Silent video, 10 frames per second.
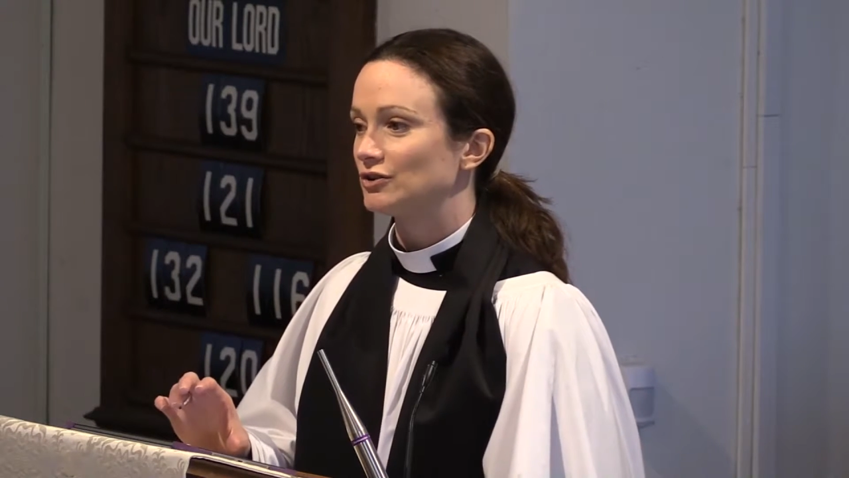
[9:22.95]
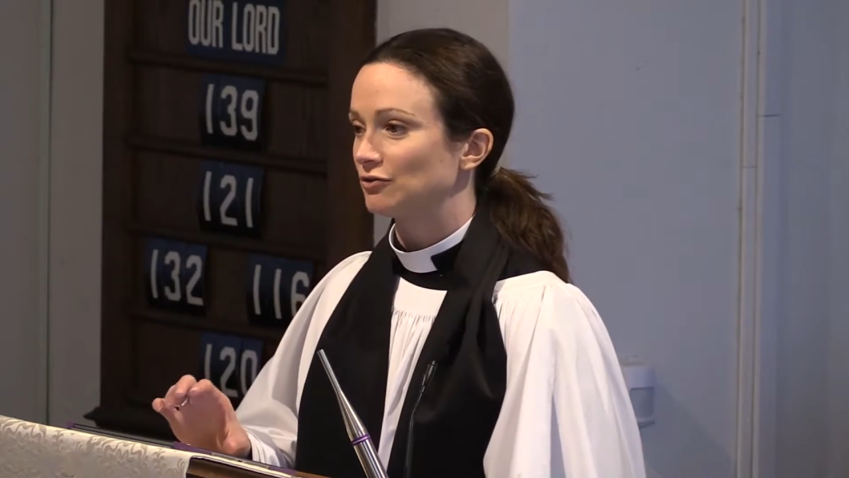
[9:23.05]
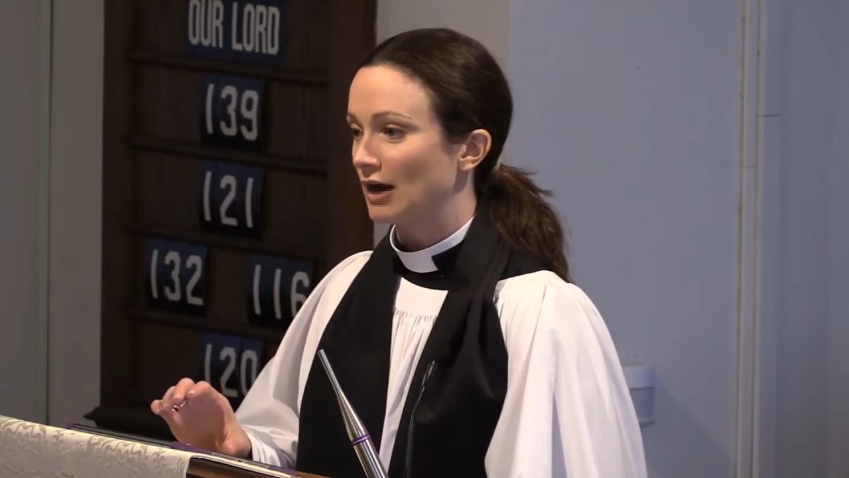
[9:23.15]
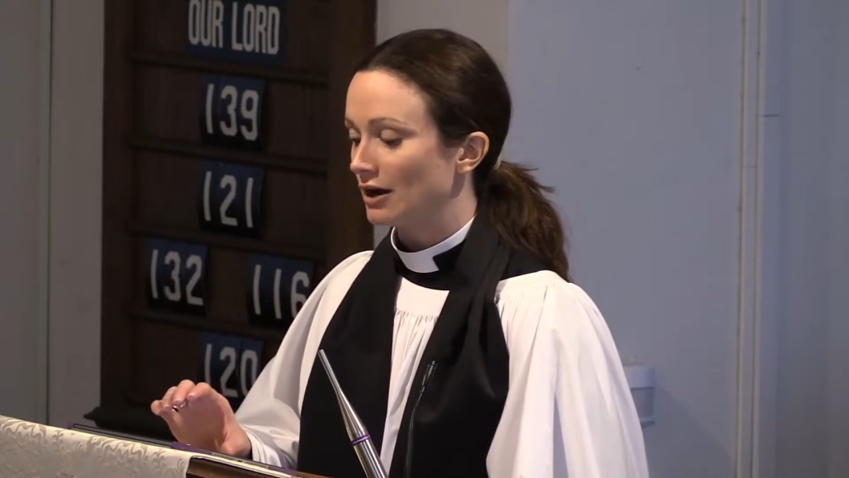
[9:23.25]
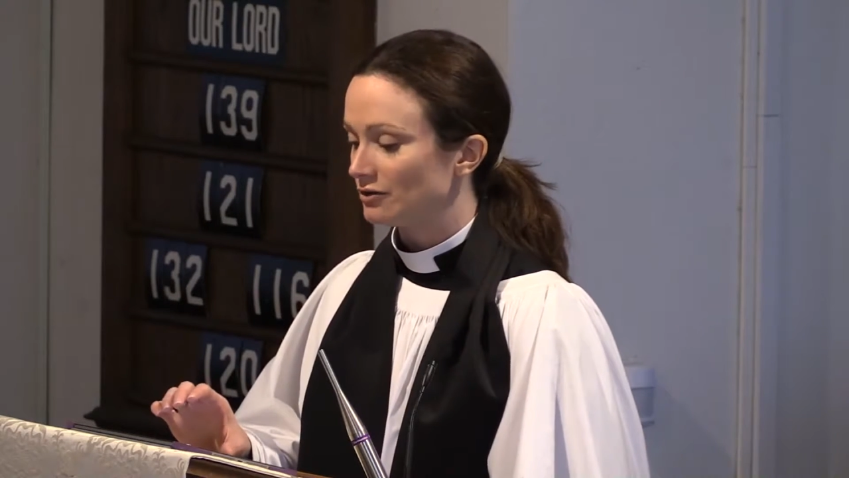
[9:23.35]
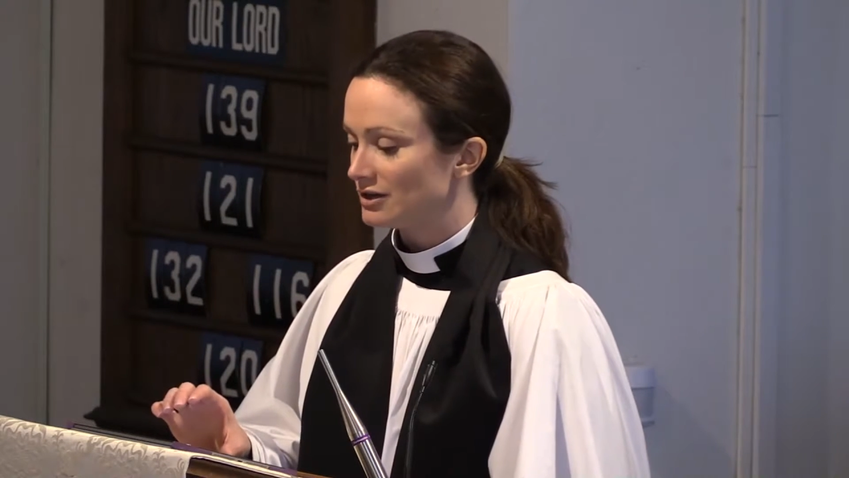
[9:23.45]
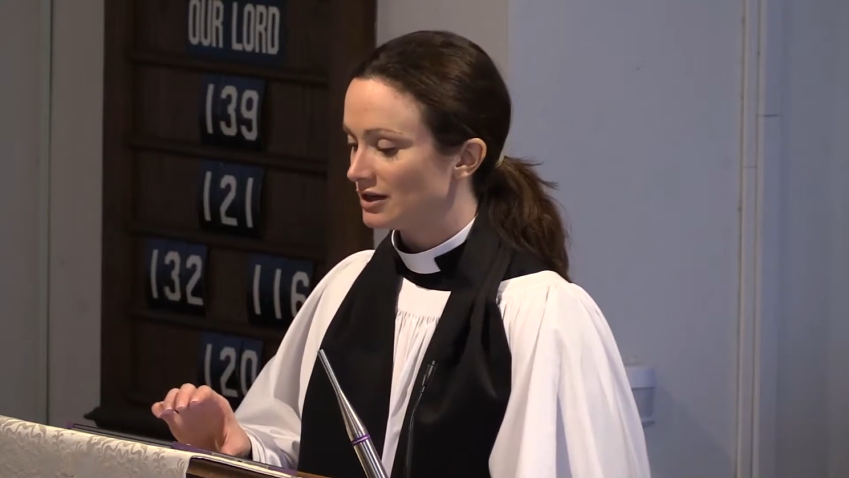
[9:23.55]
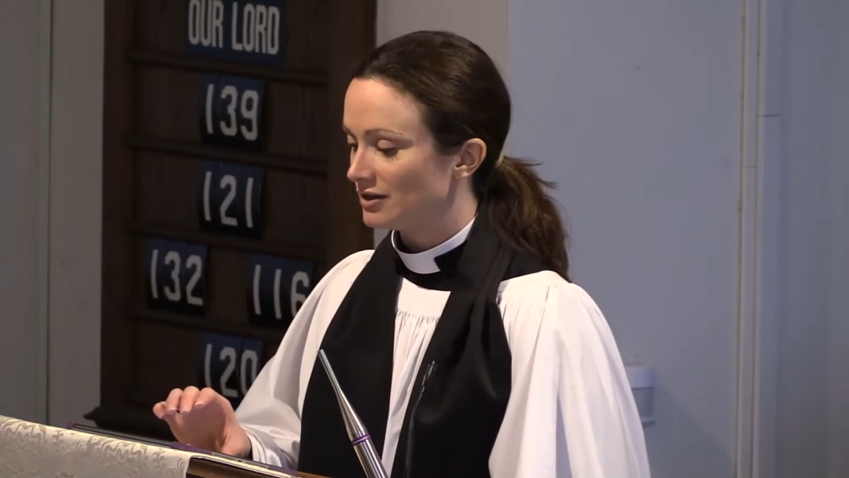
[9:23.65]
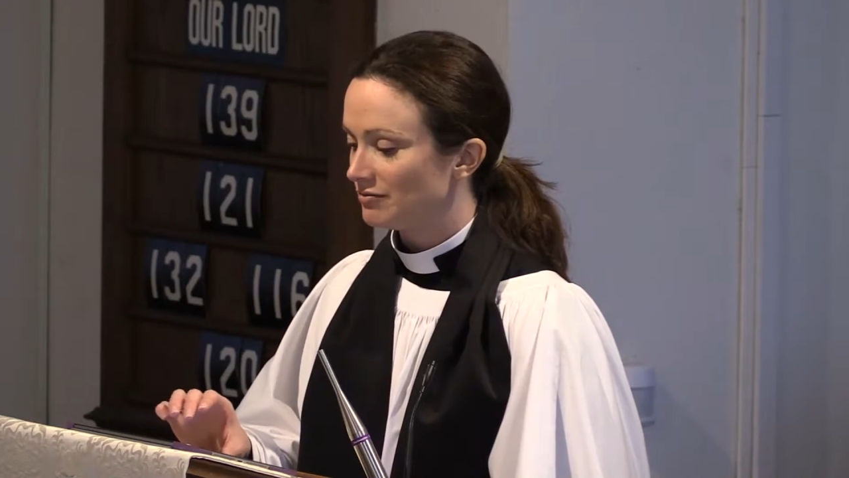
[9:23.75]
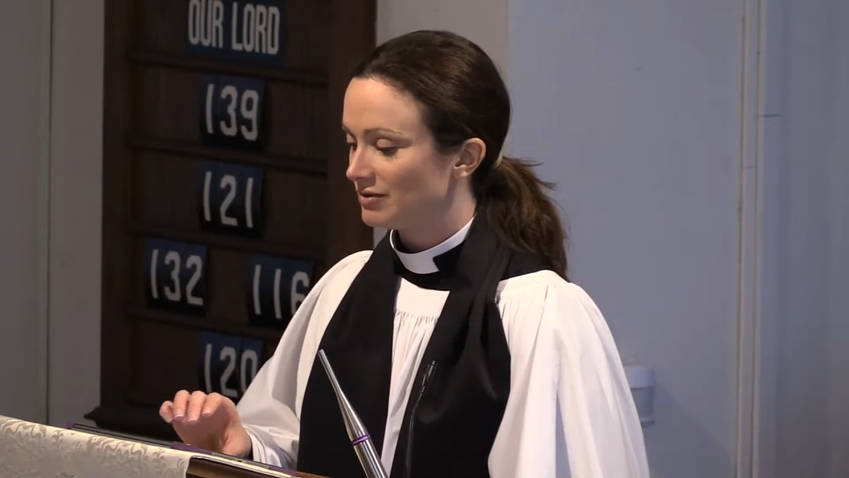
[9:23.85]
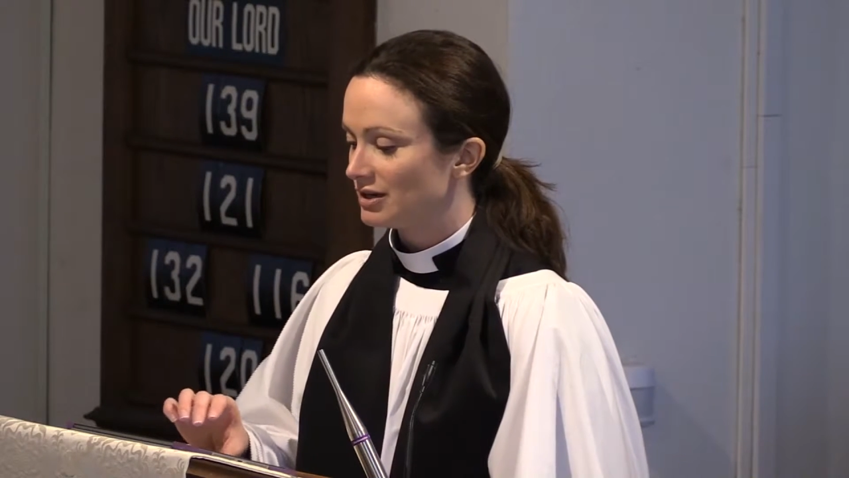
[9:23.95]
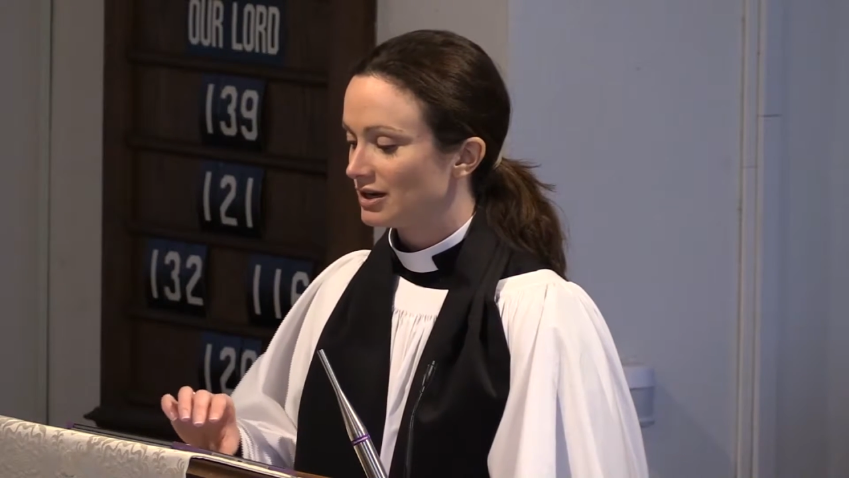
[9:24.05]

around him,